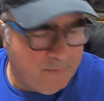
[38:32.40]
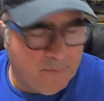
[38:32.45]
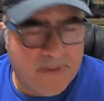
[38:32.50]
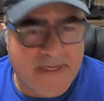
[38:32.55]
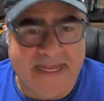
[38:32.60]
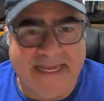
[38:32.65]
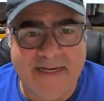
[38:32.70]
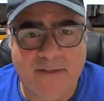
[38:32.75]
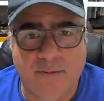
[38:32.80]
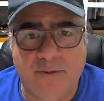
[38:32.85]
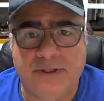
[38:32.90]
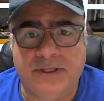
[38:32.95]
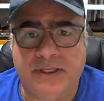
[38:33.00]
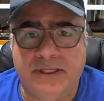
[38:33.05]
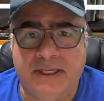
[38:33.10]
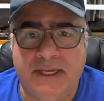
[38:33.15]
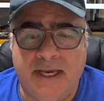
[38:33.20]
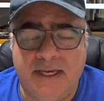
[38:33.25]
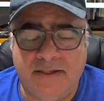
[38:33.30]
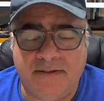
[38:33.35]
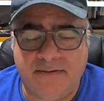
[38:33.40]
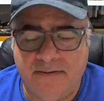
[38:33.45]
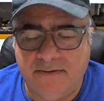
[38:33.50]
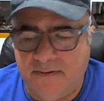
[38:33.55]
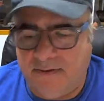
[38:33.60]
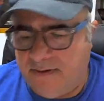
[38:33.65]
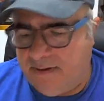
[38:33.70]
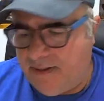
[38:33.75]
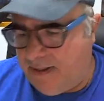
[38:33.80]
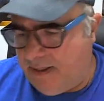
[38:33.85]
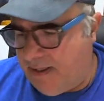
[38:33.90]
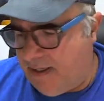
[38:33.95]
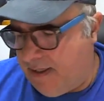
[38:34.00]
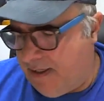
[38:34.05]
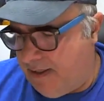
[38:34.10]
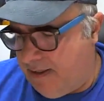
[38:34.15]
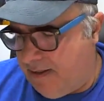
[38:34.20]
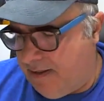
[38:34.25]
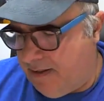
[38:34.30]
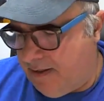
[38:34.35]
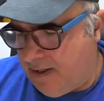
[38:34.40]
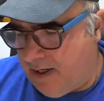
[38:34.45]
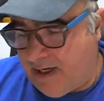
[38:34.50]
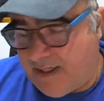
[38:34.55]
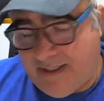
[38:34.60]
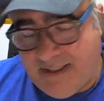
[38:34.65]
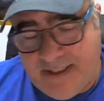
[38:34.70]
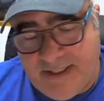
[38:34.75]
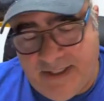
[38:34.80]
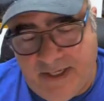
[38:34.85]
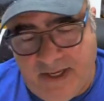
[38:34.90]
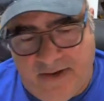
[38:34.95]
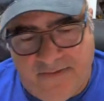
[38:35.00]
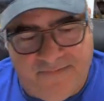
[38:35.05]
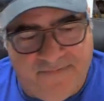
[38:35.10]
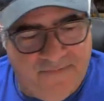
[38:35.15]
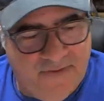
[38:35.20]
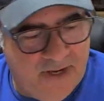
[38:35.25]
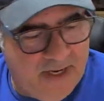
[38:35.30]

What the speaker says: played with it yet, and oddly enough,